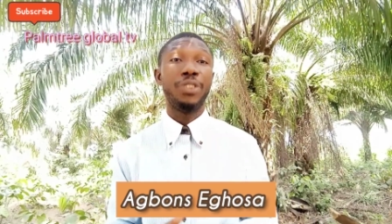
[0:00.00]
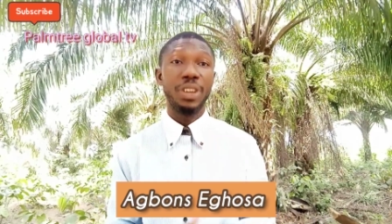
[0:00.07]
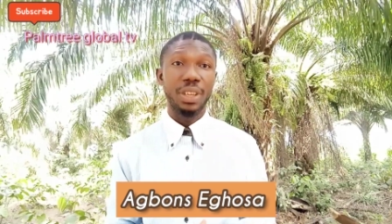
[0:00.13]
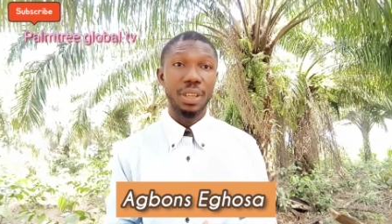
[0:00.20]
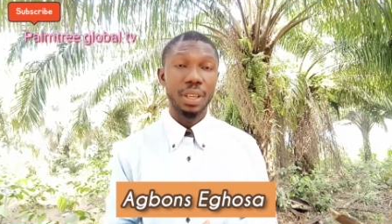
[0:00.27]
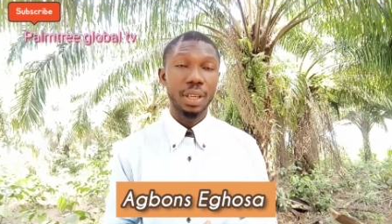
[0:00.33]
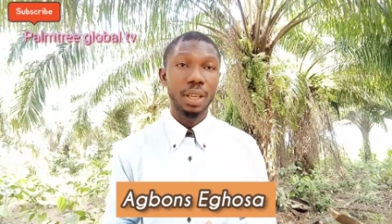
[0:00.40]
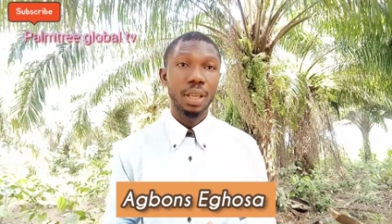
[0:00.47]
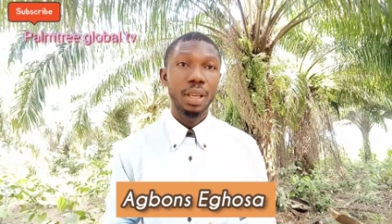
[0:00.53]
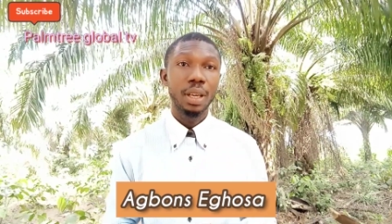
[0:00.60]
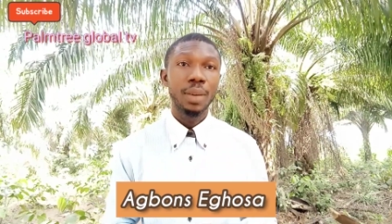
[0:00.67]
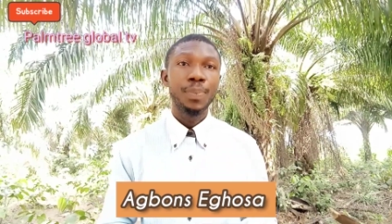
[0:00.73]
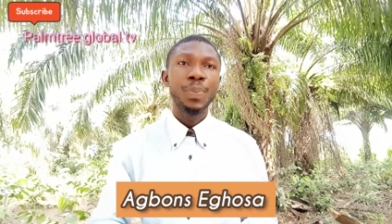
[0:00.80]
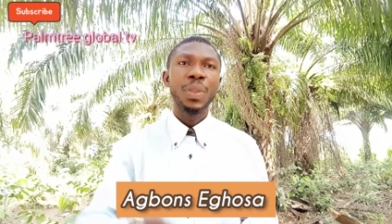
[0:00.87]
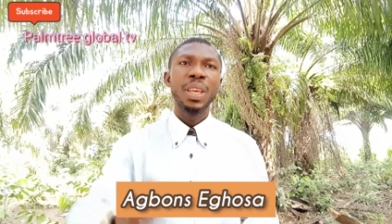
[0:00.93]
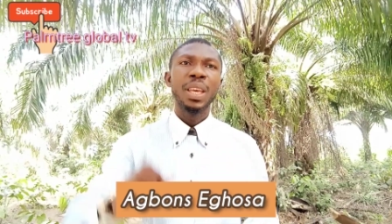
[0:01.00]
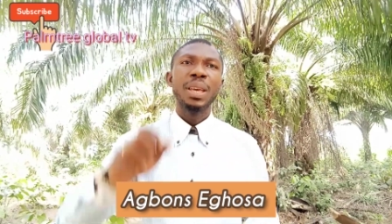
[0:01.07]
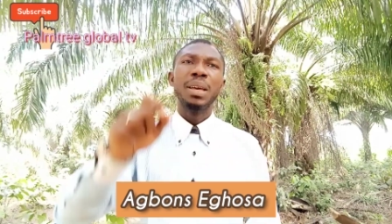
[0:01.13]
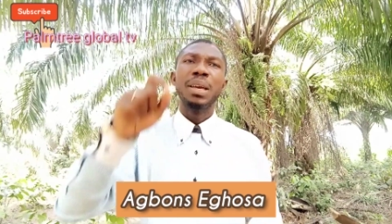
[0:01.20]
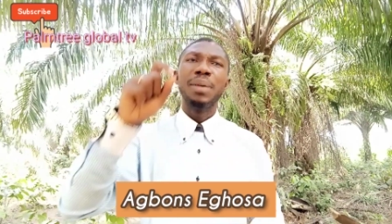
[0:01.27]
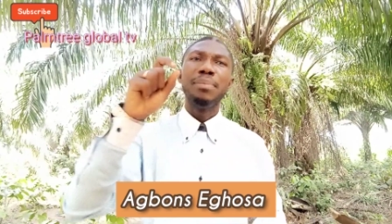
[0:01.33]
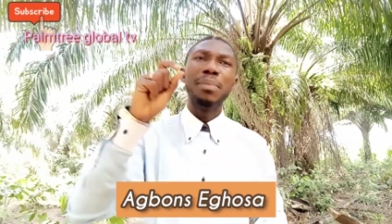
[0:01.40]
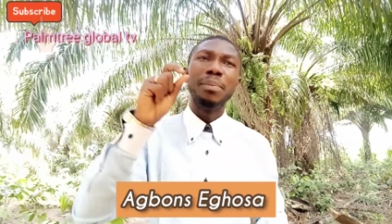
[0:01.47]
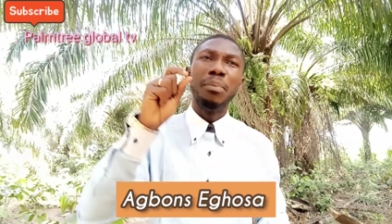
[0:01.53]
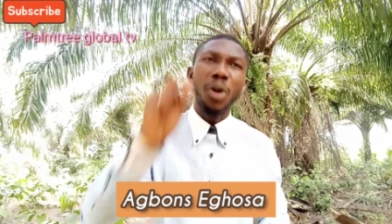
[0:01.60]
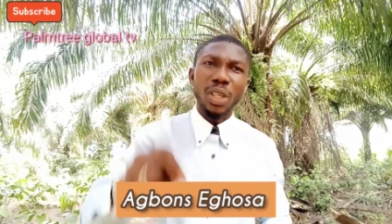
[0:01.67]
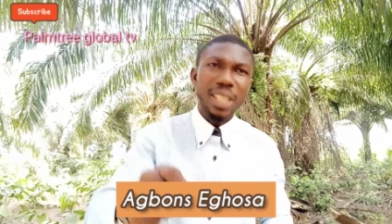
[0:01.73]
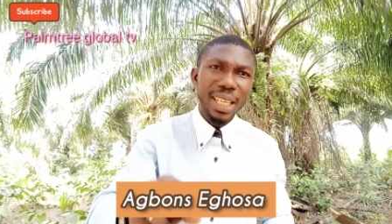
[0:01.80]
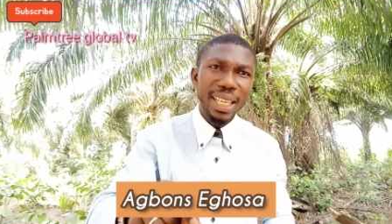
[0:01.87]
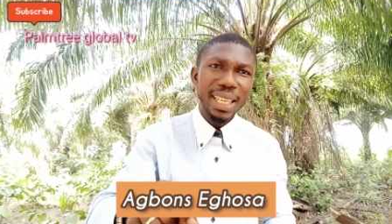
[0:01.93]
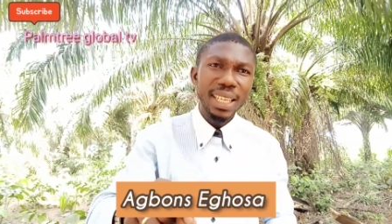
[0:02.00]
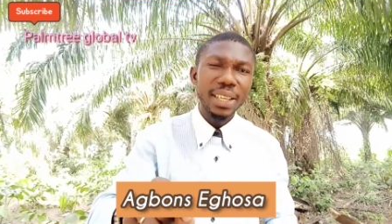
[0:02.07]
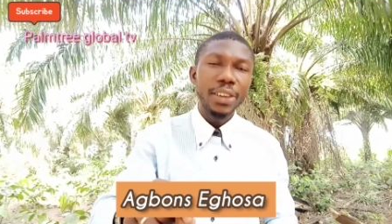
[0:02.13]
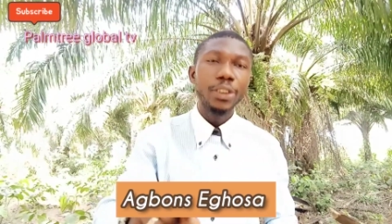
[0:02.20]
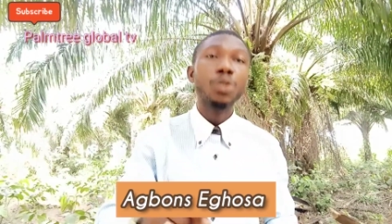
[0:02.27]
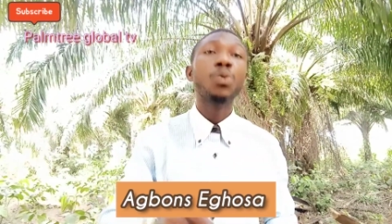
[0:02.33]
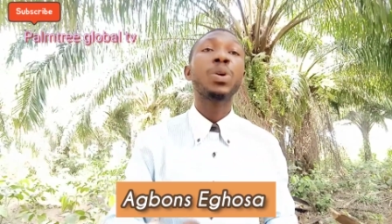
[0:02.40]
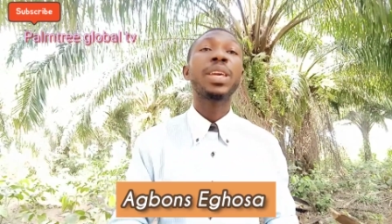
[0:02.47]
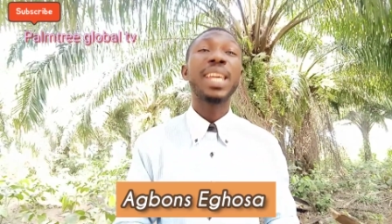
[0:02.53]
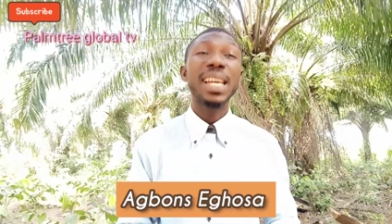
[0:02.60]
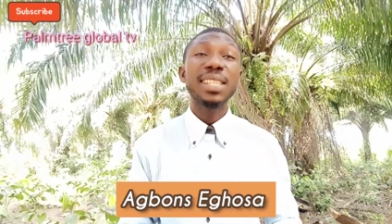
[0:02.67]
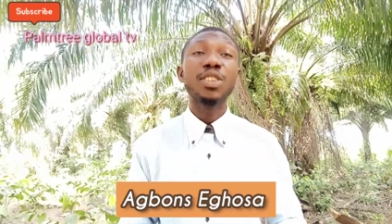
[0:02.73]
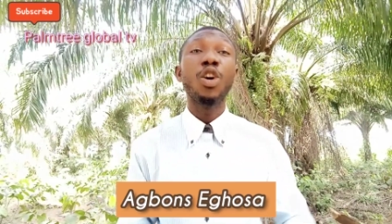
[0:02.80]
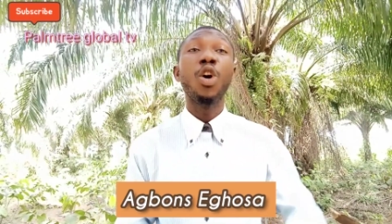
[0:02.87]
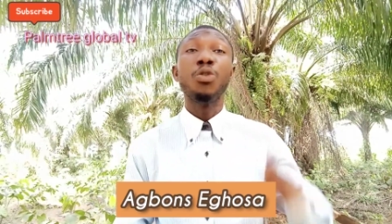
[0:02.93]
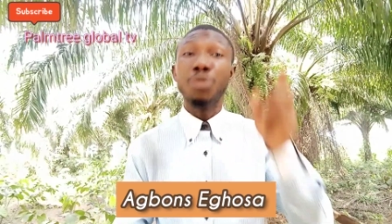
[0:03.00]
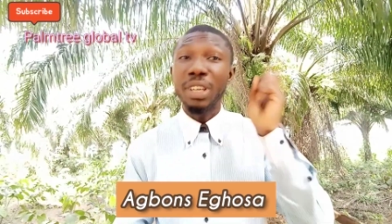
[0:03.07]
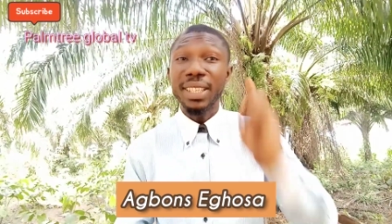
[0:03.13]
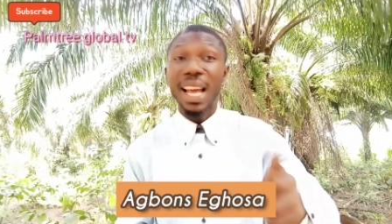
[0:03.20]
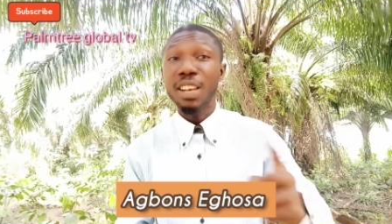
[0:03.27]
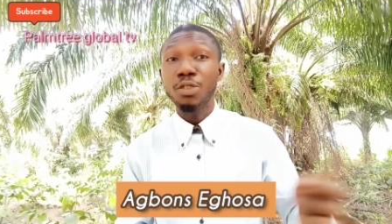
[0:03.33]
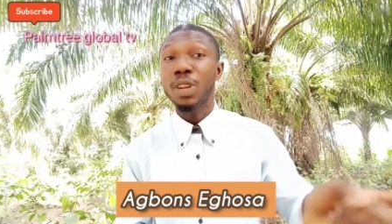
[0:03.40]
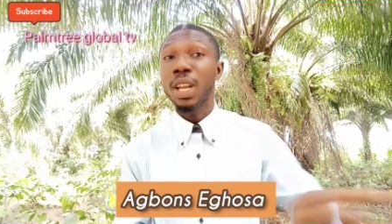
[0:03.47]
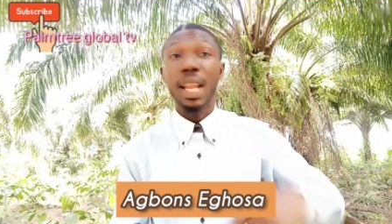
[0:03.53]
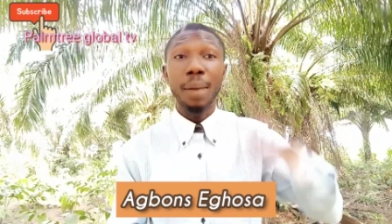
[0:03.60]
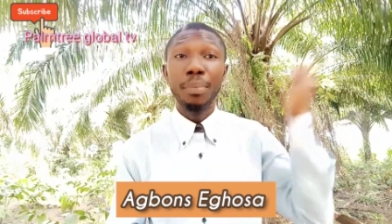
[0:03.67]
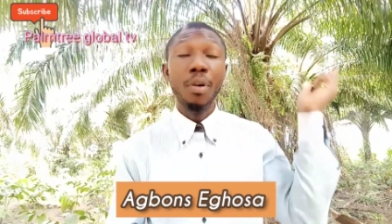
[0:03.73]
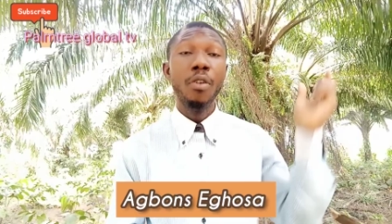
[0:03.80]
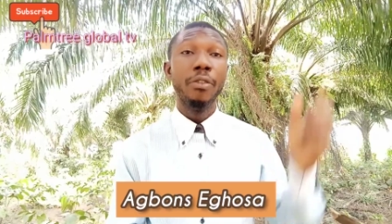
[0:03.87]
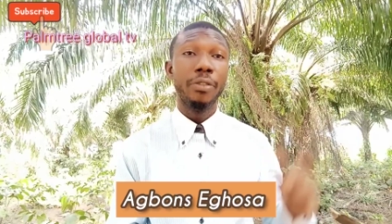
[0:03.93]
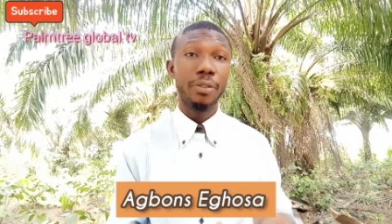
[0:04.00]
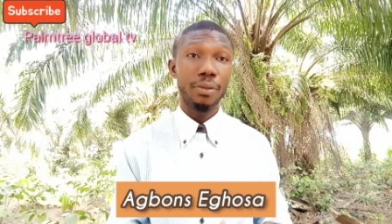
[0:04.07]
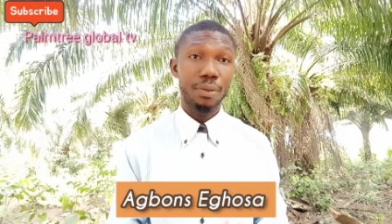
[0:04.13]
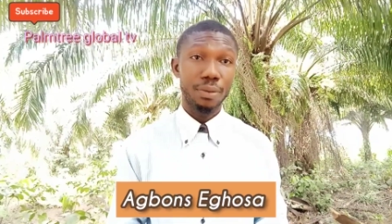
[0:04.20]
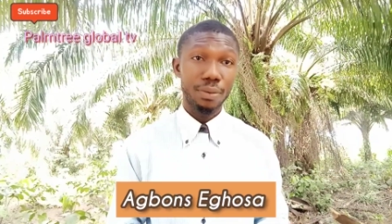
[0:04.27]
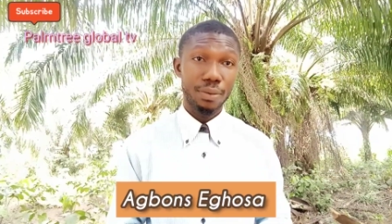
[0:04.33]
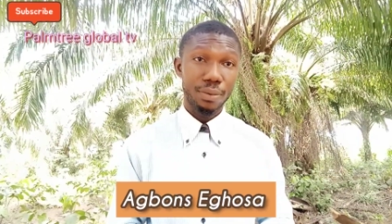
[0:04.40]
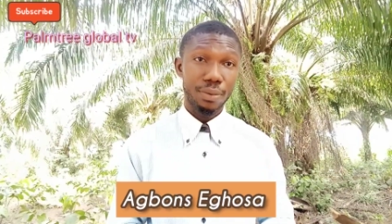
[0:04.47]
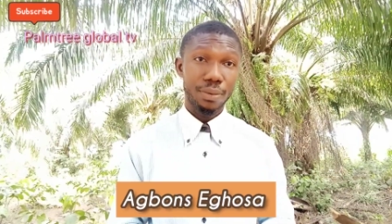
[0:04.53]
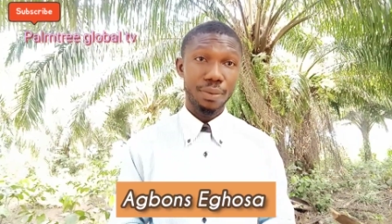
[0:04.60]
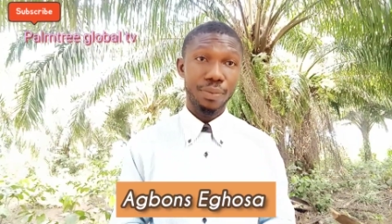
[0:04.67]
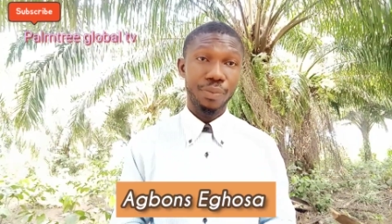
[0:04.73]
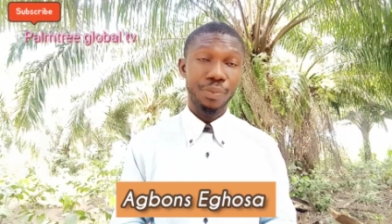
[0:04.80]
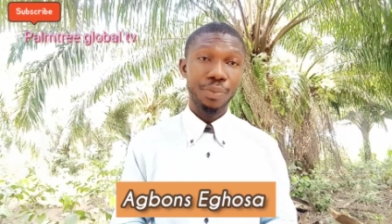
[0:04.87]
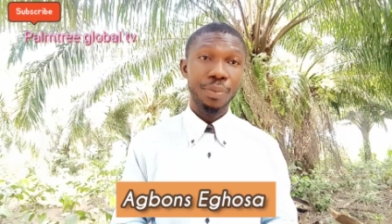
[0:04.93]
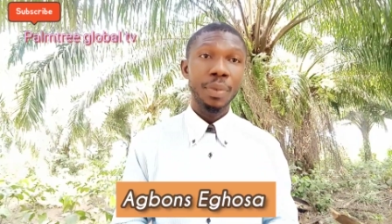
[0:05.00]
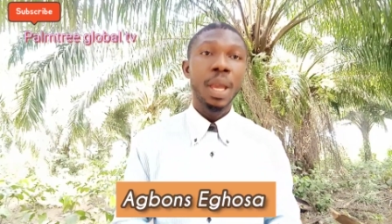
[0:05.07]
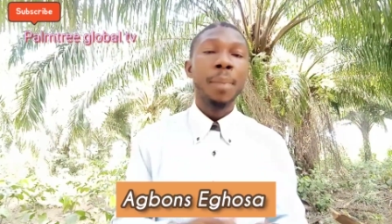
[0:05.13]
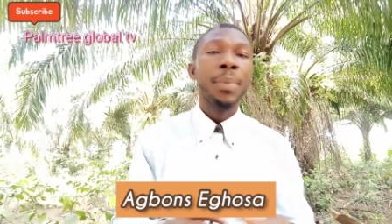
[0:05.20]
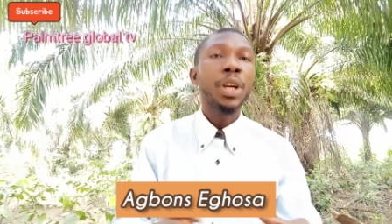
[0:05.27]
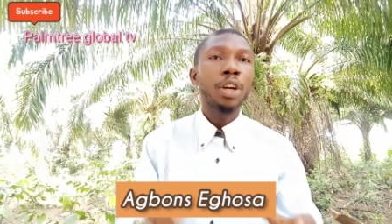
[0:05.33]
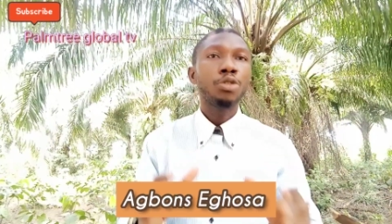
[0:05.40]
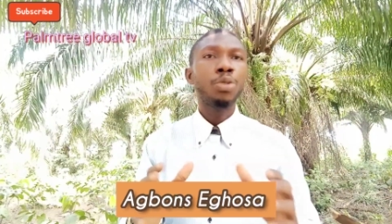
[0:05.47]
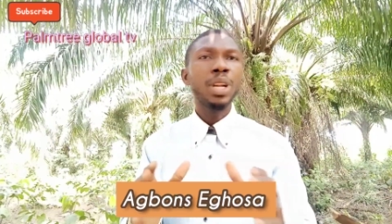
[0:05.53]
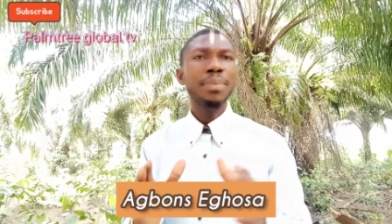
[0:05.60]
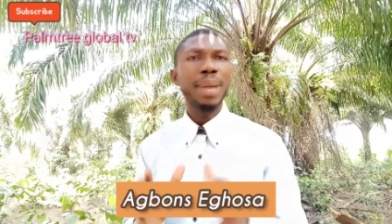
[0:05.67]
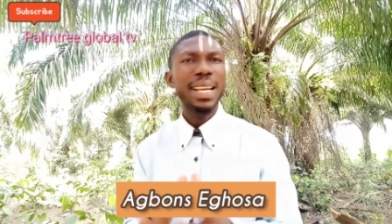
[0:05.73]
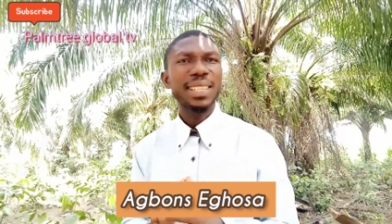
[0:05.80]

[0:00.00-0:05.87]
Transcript: This was I am telling you, don't underestimate any of them. With 20,000 naira,